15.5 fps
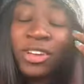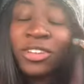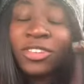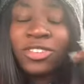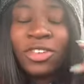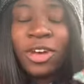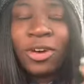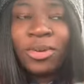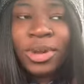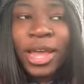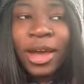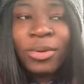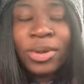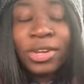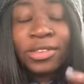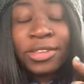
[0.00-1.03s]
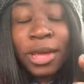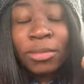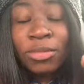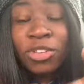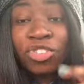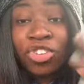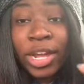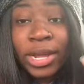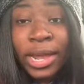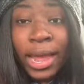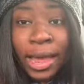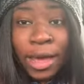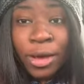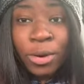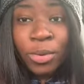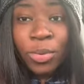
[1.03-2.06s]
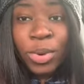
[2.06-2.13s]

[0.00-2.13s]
So now when it's time to check out,